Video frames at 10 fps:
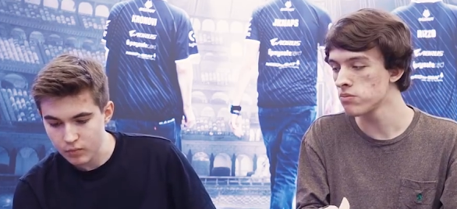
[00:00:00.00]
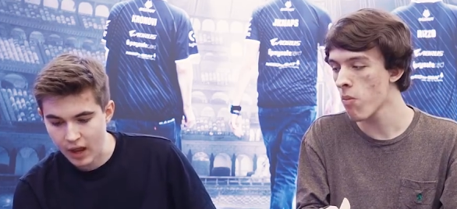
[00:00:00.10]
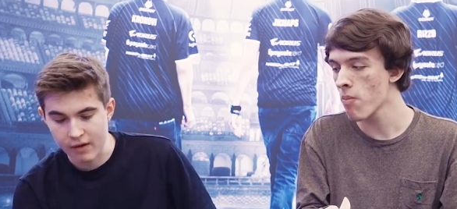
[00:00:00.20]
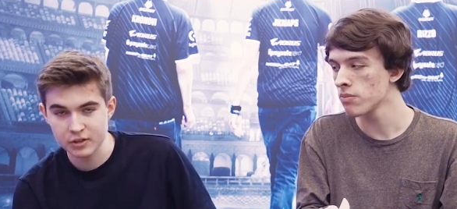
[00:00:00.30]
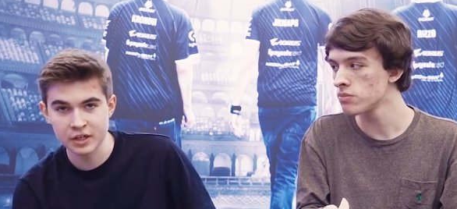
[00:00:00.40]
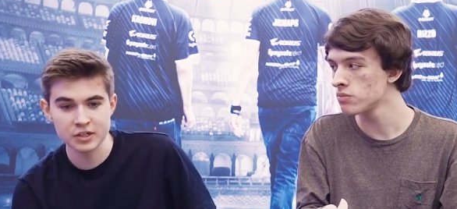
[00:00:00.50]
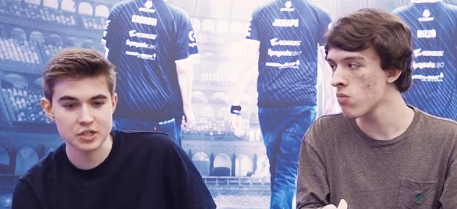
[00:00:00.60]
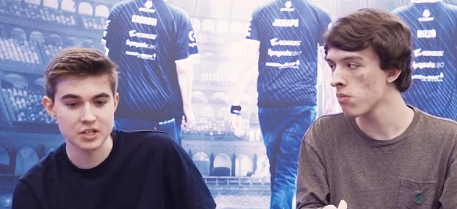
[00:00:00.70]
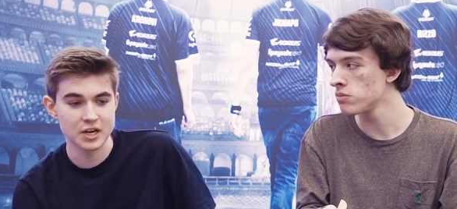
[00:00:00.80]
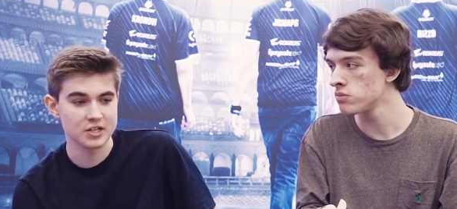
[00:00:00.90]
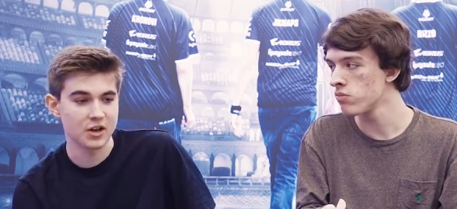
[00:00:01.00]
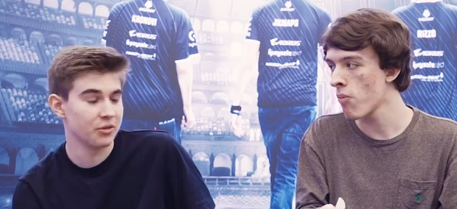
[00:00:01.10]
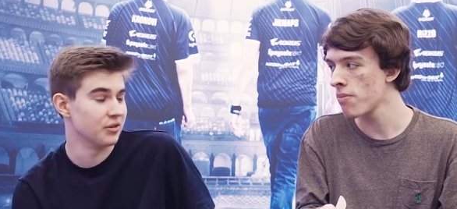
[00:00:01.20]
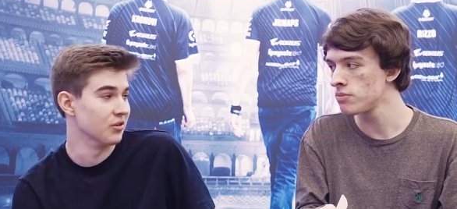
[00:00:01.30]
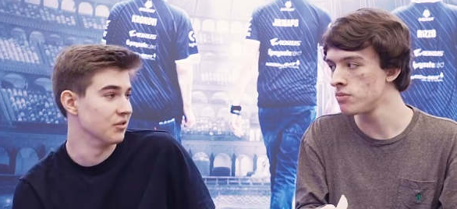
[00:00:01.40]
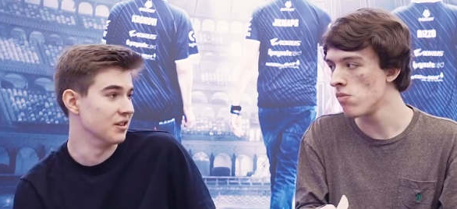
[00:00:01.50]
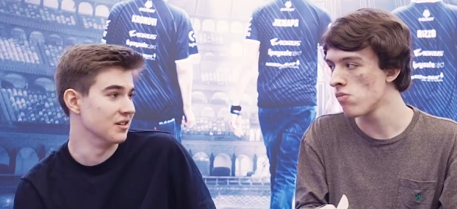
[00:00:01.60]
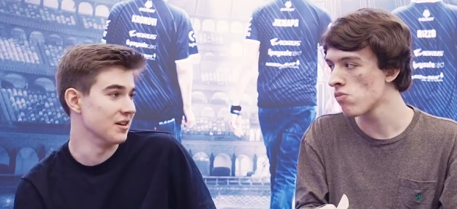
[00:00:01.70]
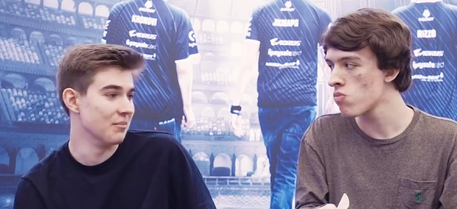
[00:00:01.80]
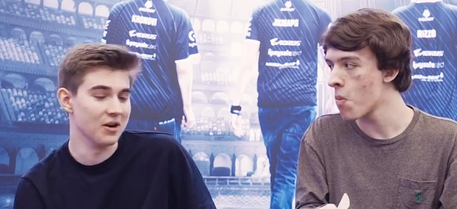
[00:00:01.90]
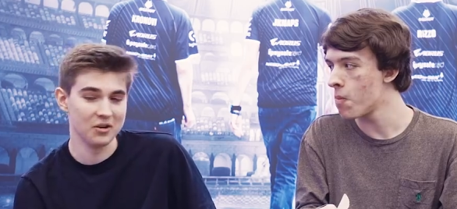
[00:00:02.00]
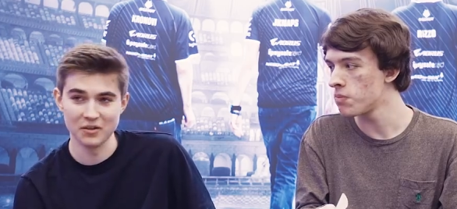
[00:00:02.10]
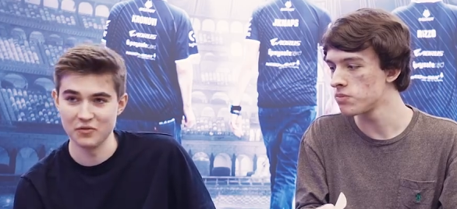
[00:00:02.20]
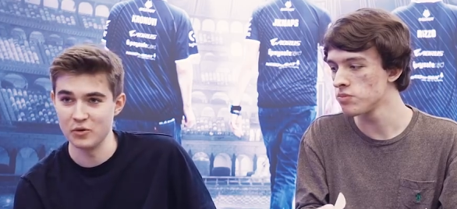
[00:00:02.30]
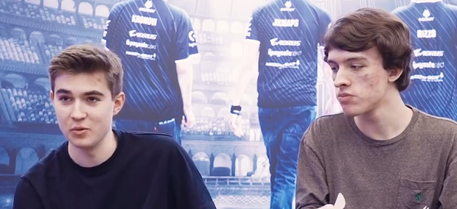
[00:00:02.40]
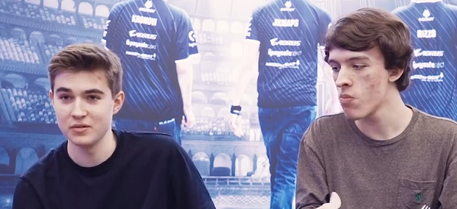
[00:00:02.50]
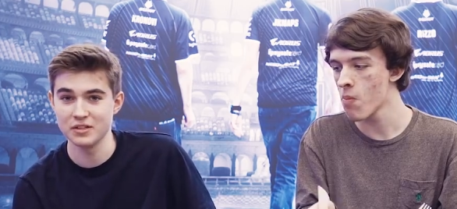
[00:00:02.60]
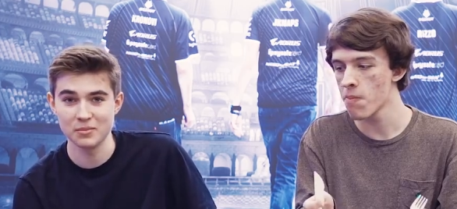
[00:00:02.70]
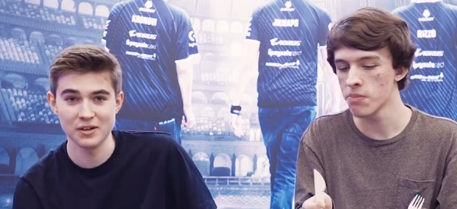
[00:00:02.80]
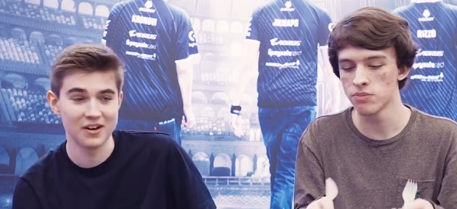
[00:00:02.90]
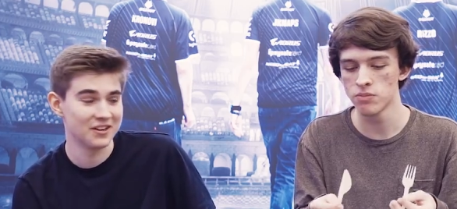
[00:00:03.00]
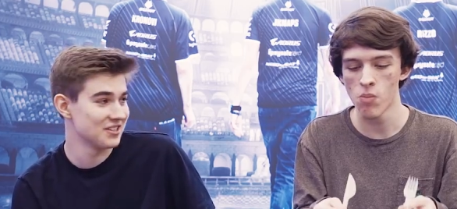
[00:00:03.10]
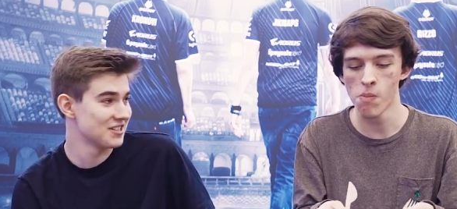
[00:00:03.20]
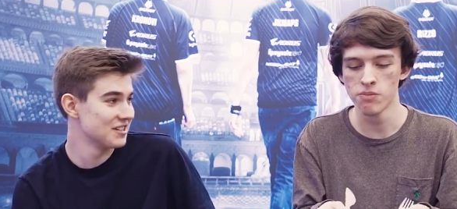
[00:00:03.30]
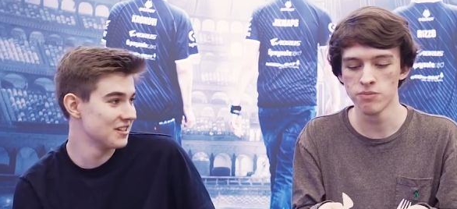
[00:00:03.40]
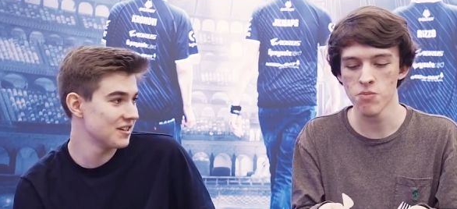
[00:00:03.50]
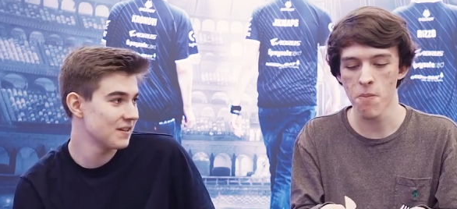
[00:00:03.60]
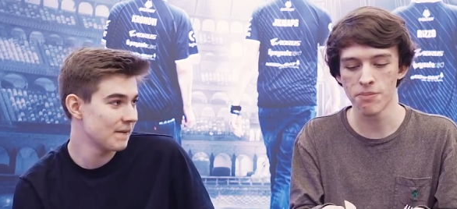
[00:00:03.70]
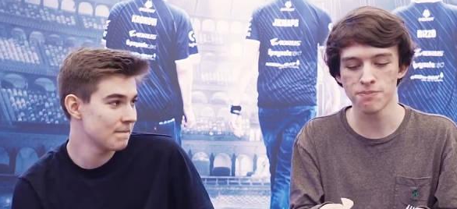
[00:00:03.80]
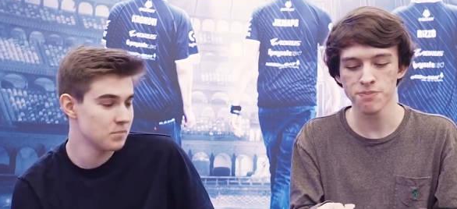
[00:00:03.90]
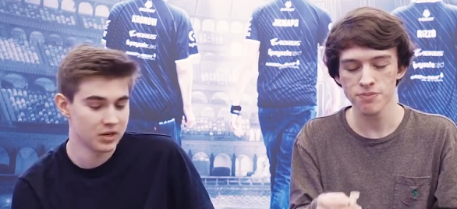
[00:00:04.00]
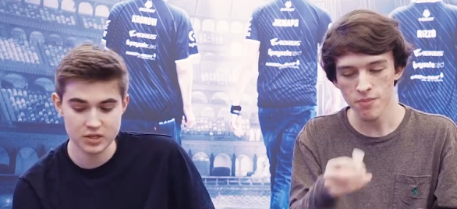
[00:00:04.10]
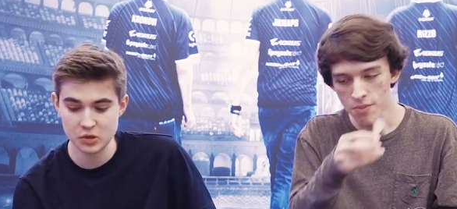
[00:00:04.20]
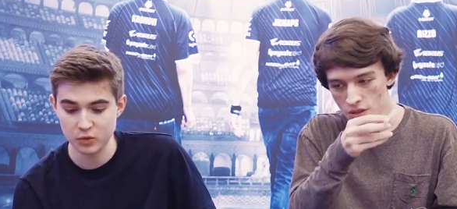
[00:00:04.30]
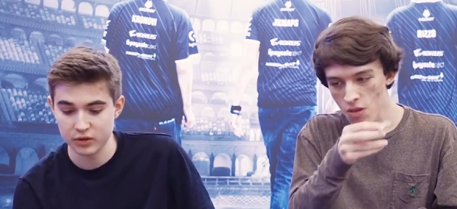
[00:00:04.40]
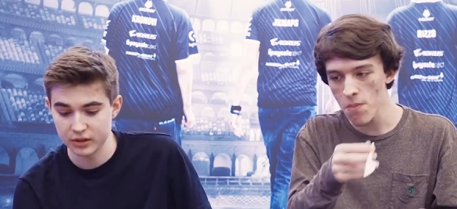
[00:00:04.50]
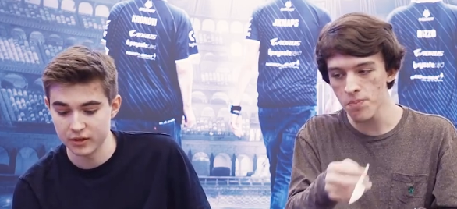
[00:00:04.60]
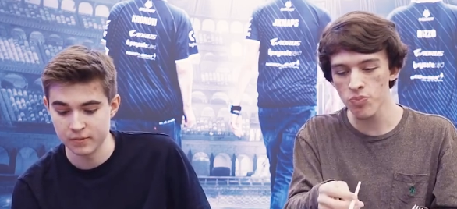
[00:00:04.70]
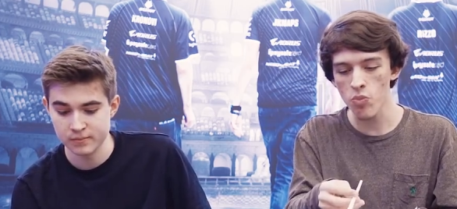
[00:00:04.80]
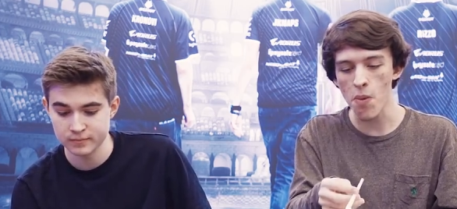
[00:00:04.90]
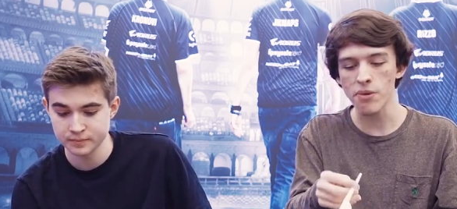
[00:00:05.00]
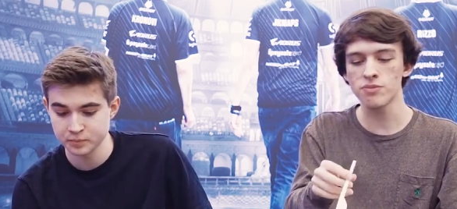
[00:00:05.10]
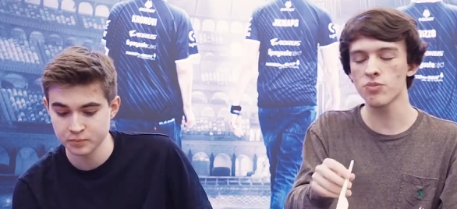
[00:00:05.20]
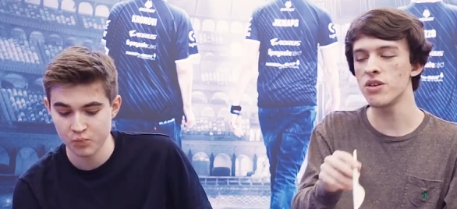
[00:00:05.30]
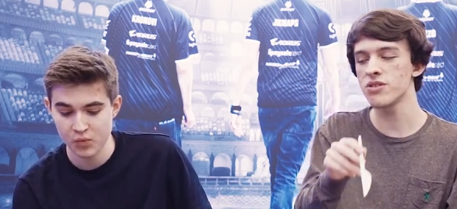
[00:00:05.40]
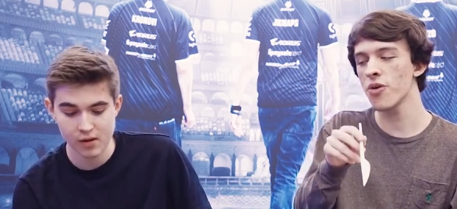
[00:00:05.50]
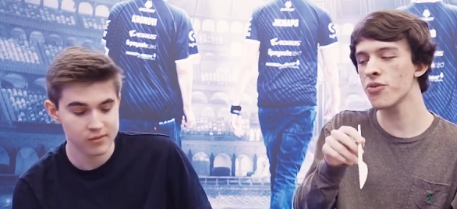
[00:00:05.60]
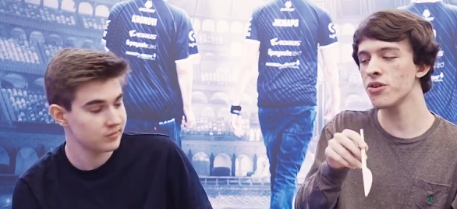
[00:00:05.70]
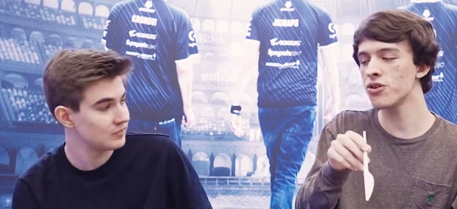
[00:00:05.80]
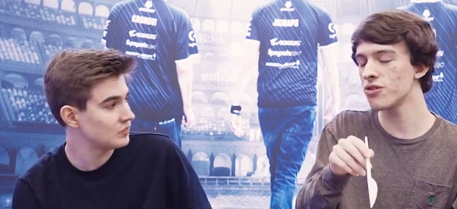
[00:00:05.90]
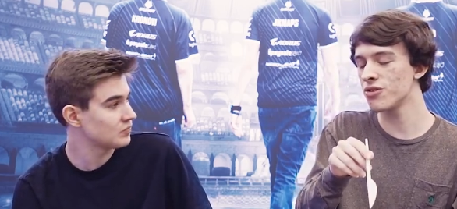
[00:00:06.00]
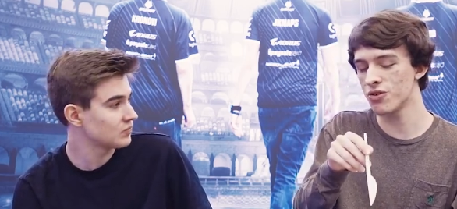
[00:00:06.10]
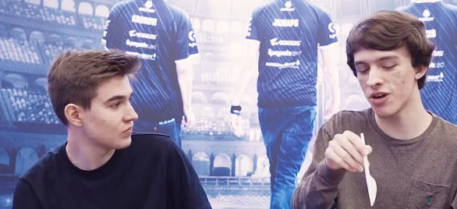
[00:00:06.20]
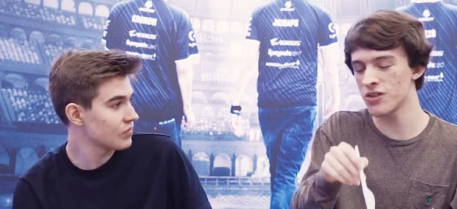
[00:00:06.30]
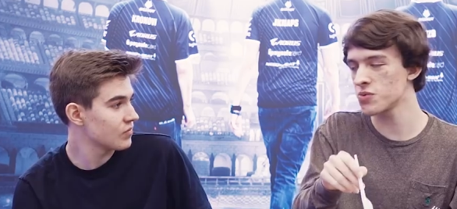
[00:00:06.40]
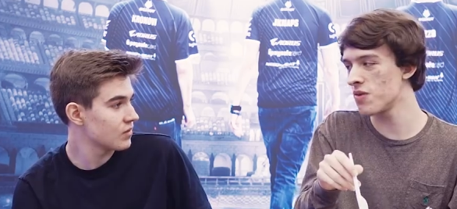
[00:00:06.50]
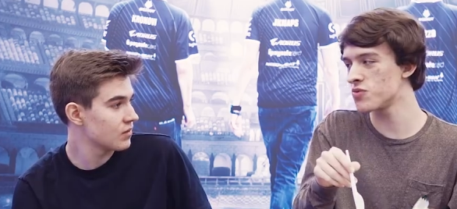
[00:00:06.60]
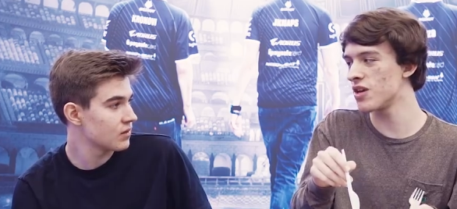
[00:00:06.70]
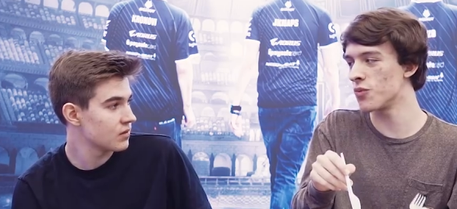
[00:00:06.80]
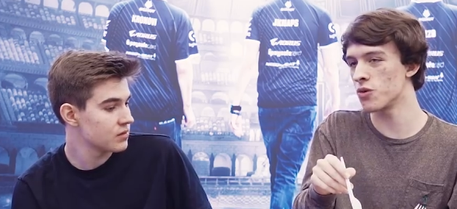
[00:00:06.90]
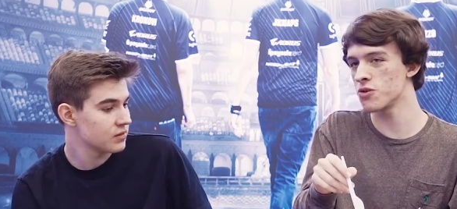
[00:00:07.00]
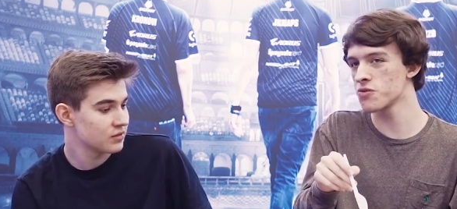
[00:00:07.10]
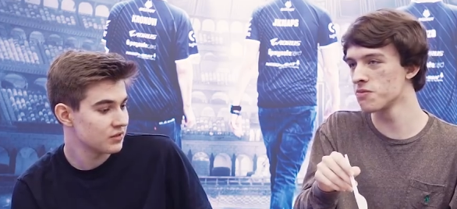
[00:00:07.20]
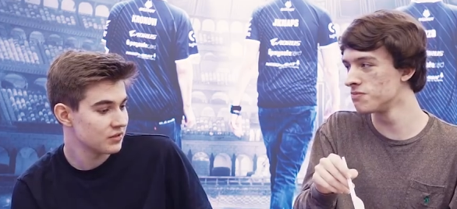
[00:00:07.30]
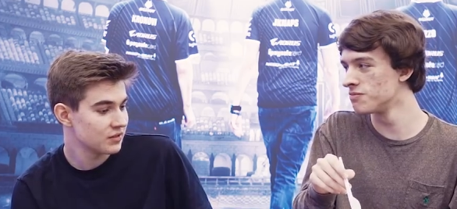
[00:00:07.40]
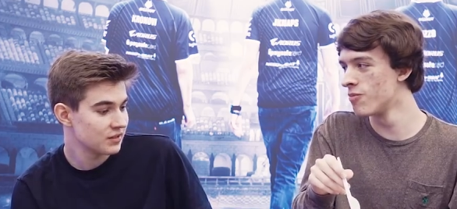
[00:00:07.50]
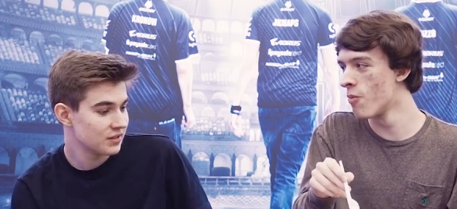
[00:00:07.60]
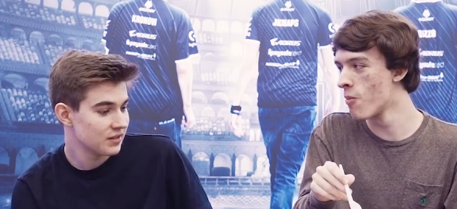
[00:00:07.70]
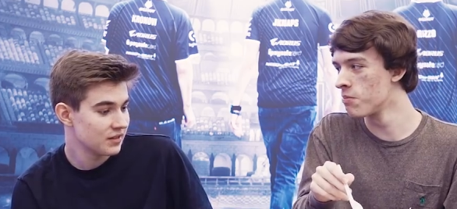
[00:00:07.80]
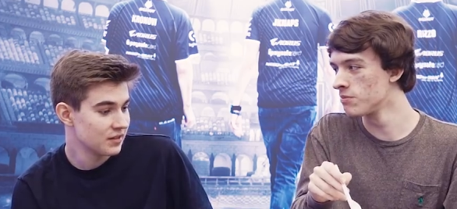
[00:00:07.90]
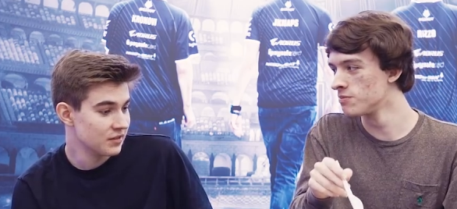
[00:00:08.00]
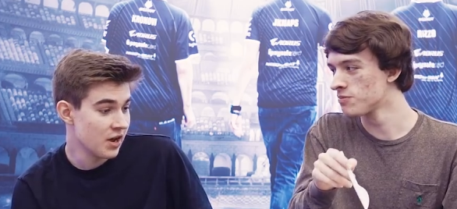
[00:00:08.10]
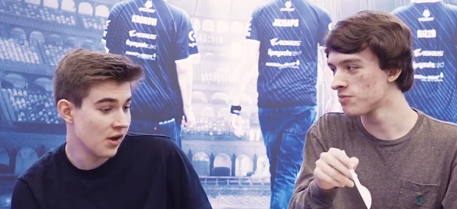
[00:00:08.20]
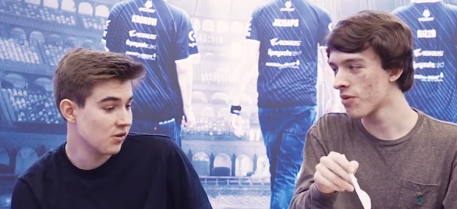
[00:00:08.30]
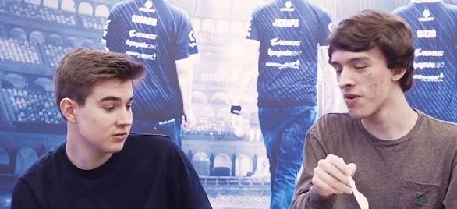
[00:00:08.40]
Speaker 1: Everything just tastes healthier than American food, to be honest, but it's still really good.
Speaker 2: Is healthier your nice way of saying worse?
Speaker 1: No.